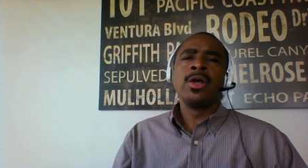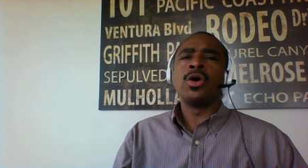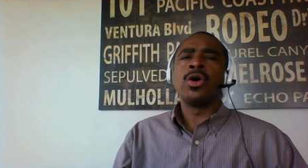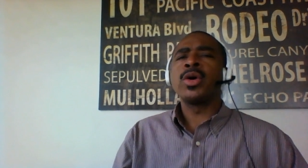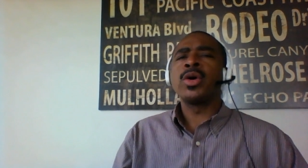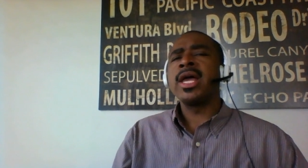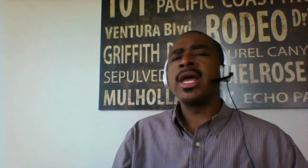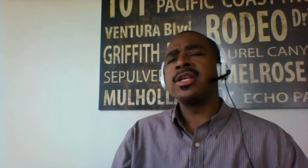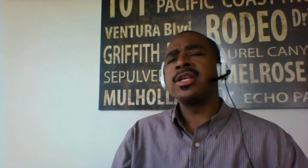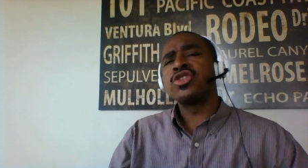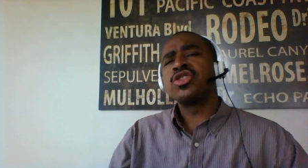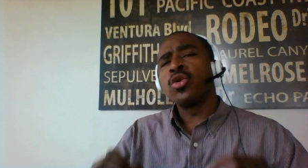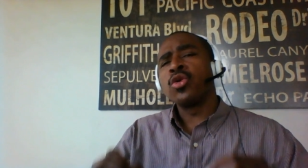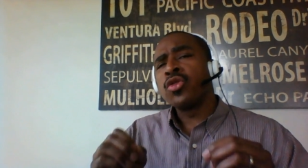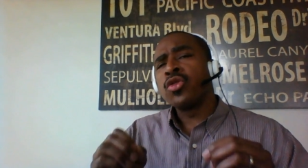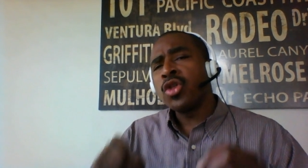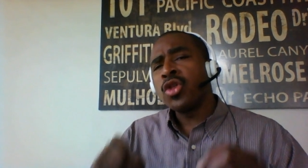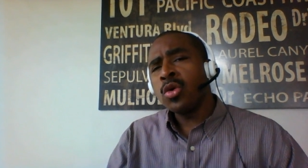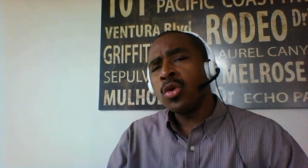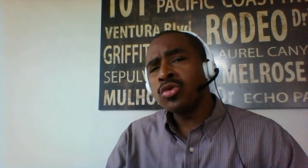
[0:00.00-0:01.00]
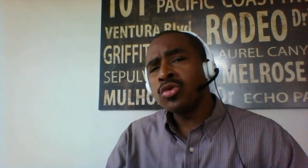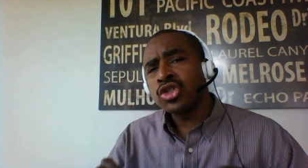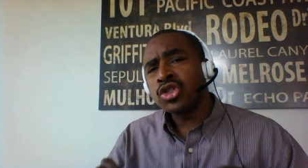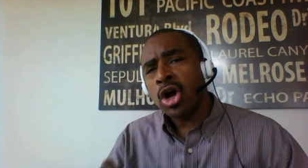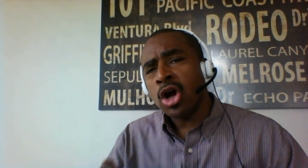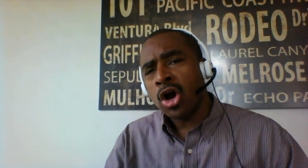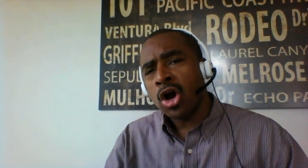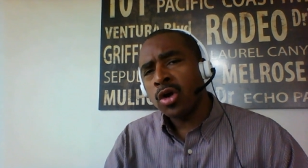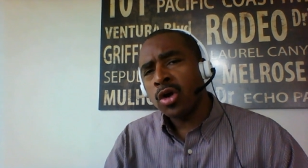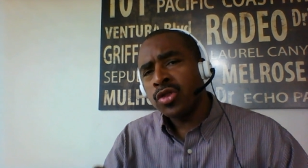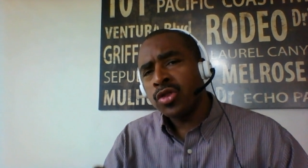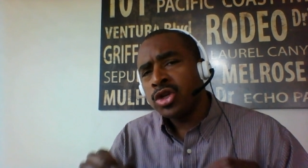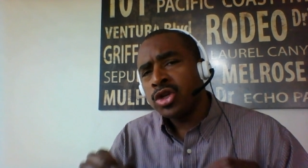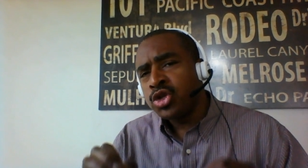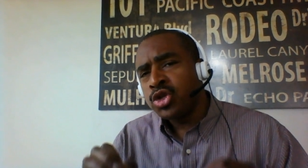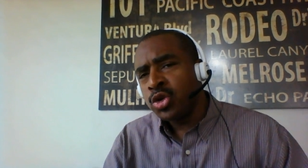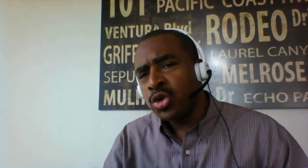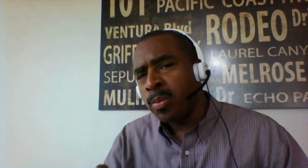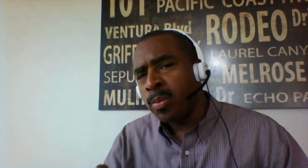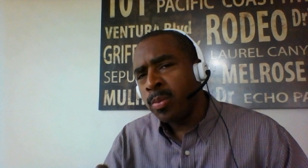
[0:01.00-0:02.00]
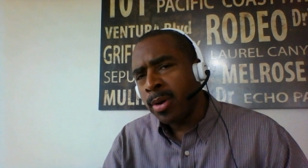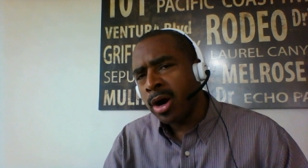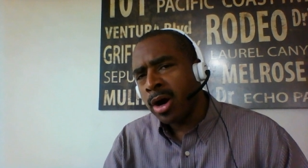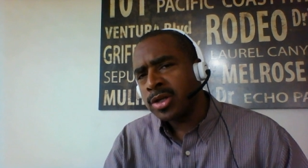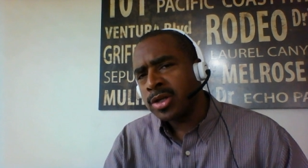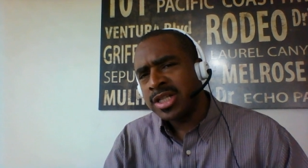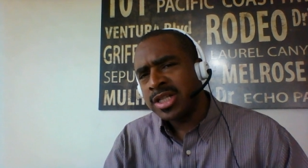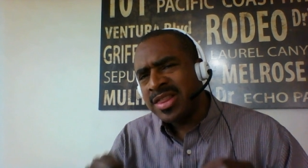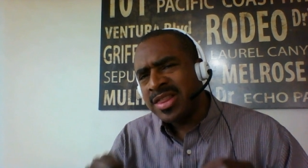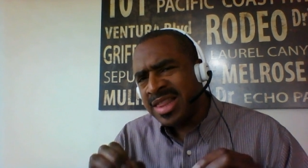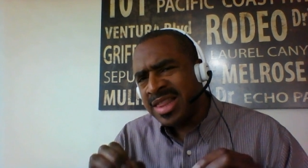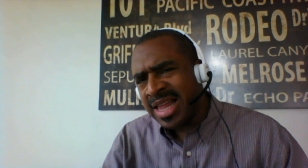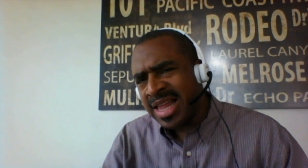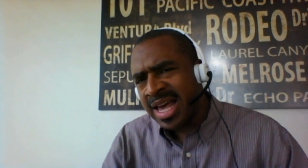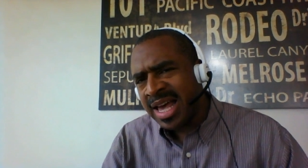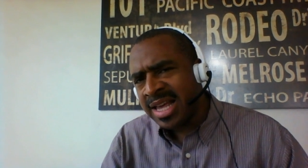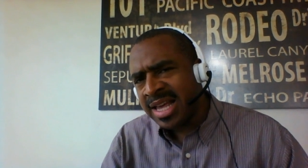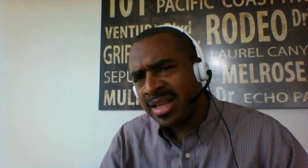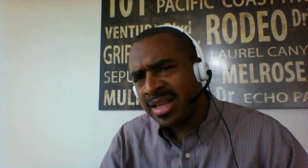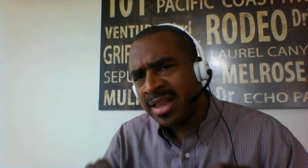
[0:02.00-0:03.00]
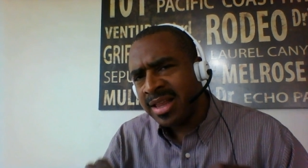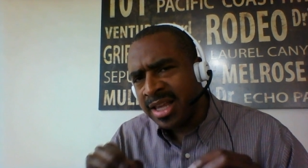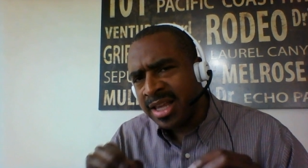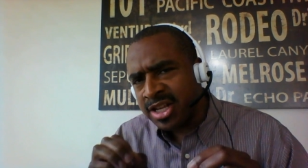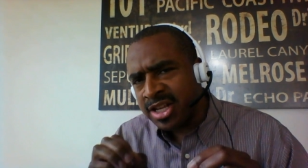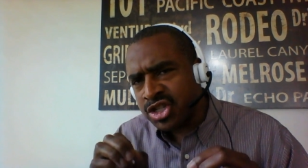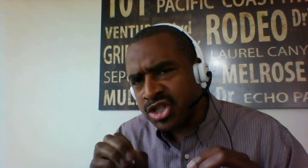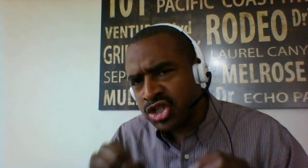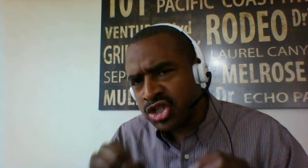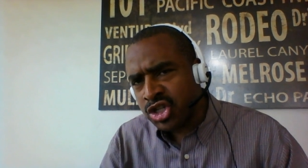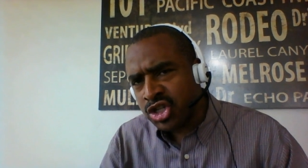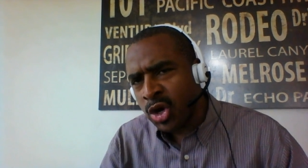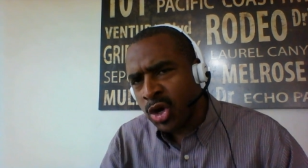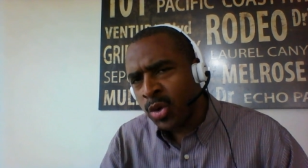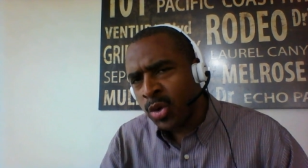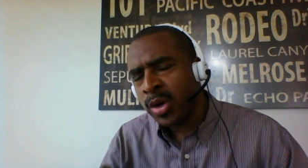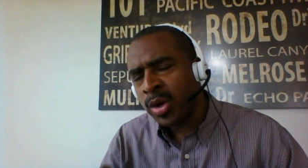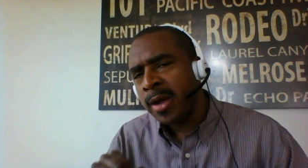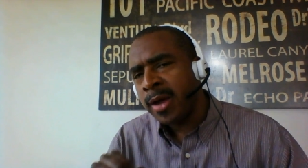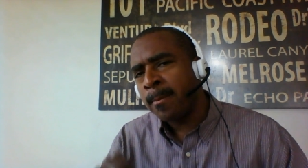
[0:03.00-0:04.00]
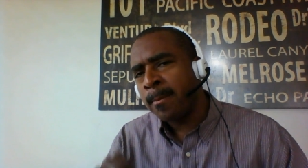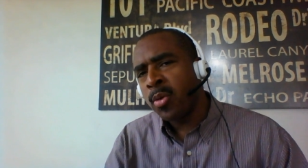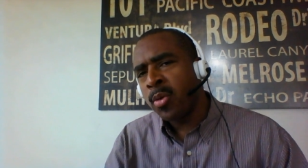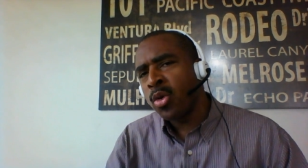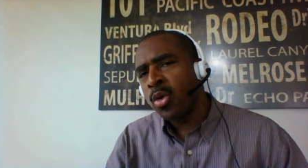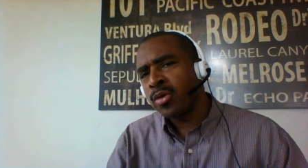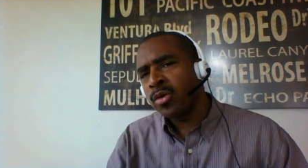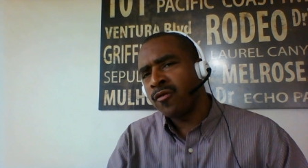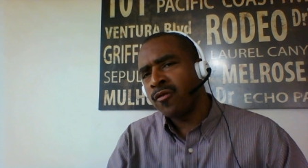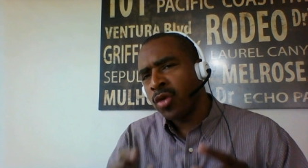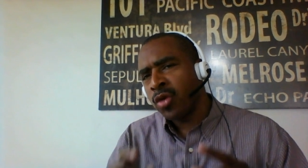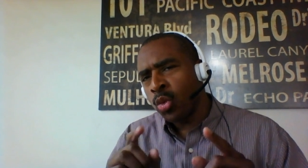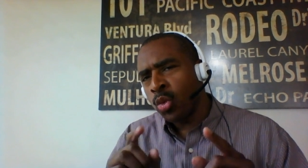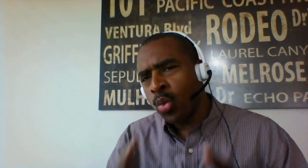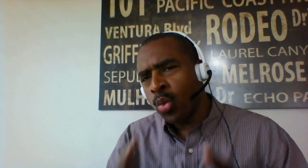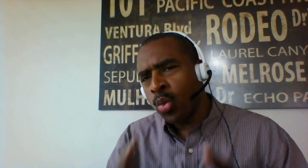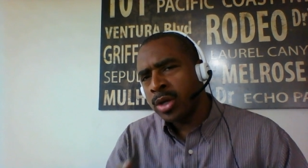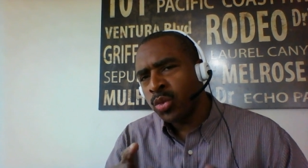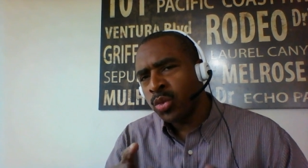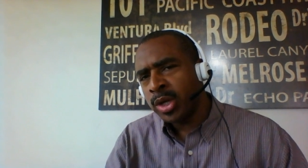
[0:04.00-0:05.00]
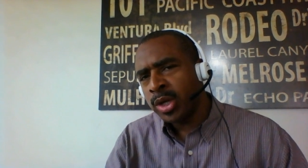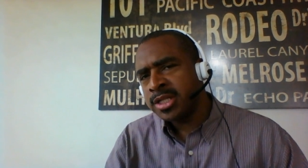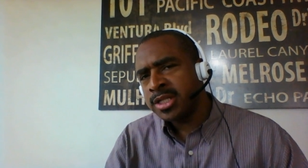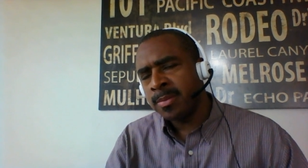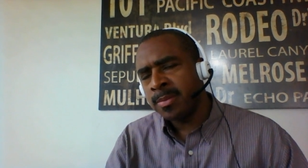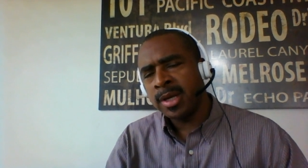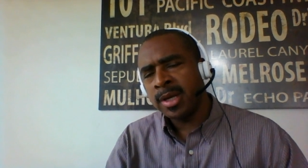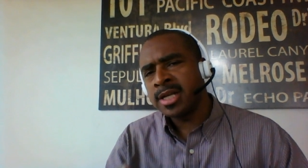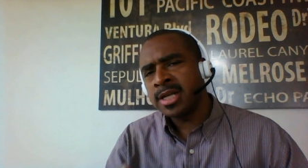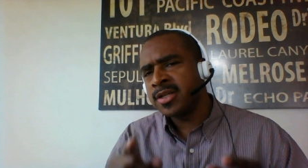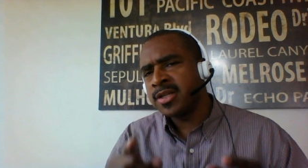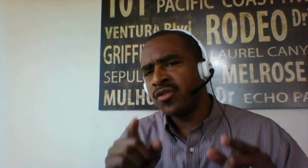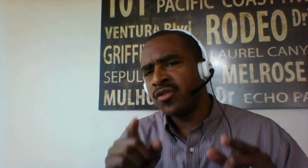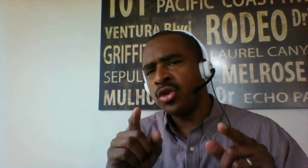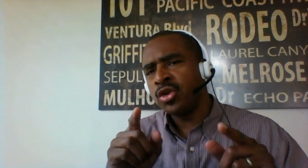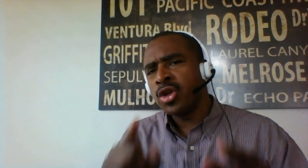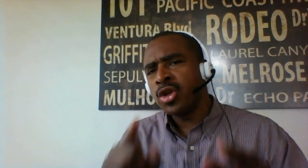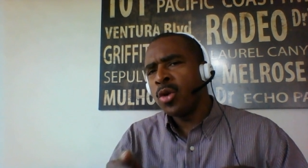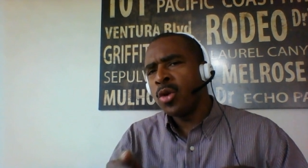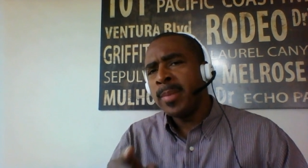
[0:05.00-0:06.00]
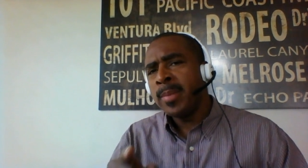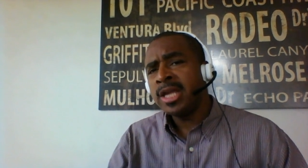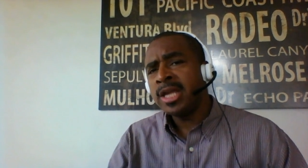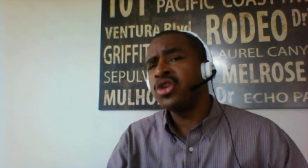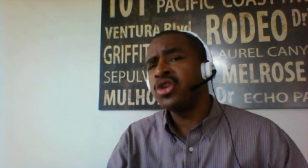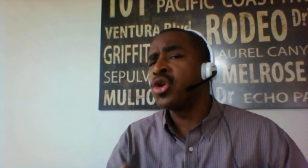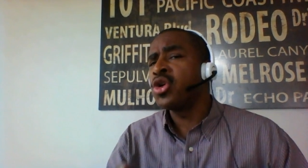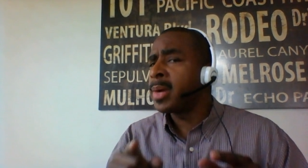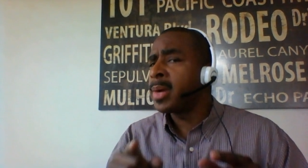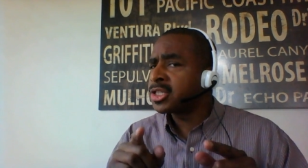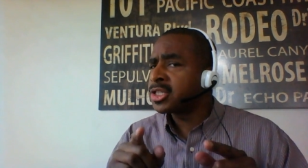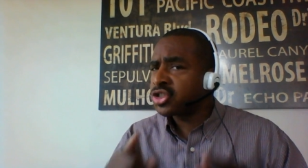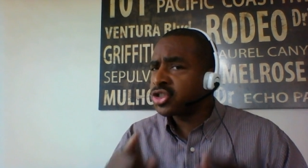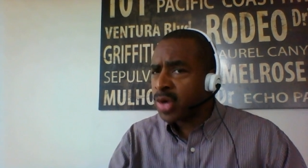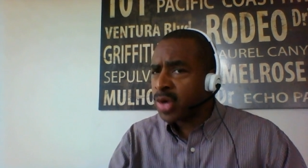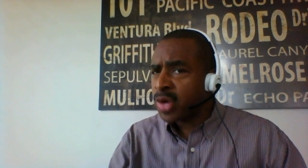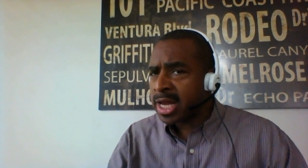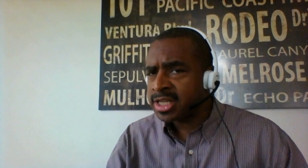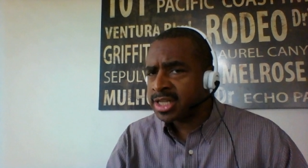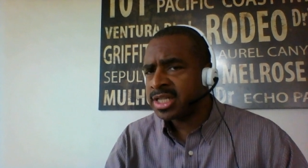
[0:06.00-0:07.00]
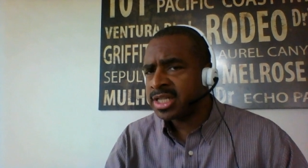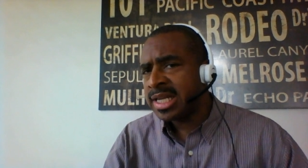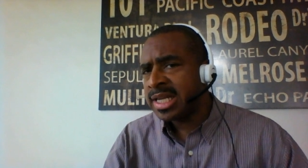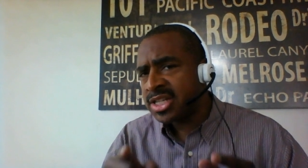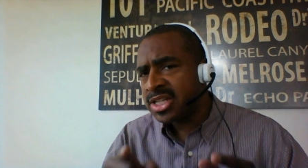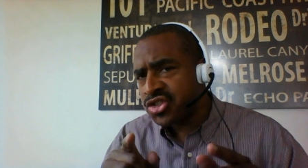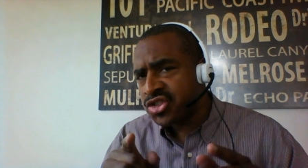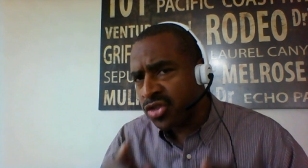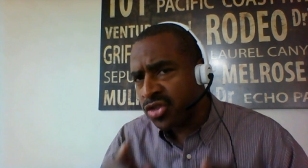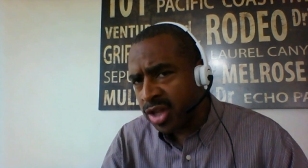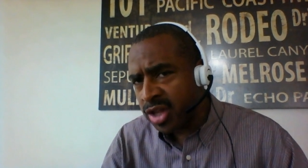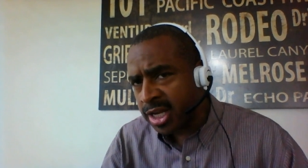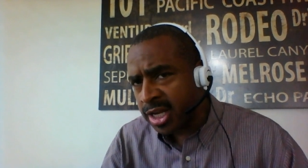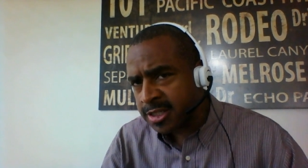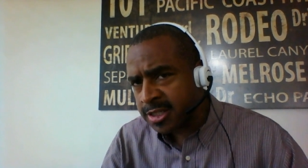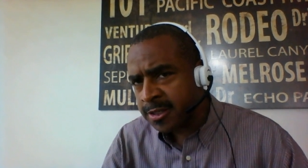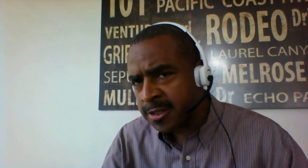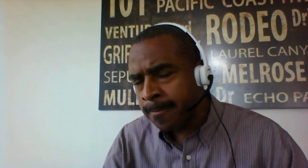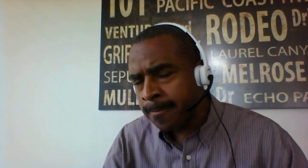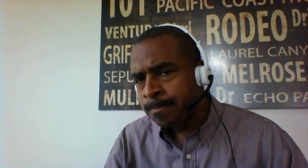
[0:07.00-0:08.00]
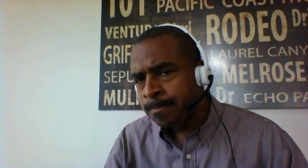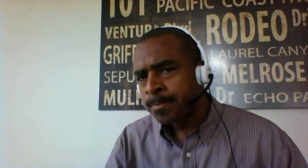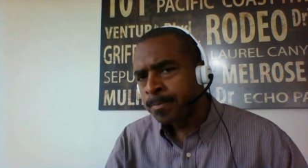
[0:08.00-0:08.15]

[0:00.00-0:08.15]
Okay, so those are the two parts, and that is so important for one reason because if you know me, you know my strategy is this.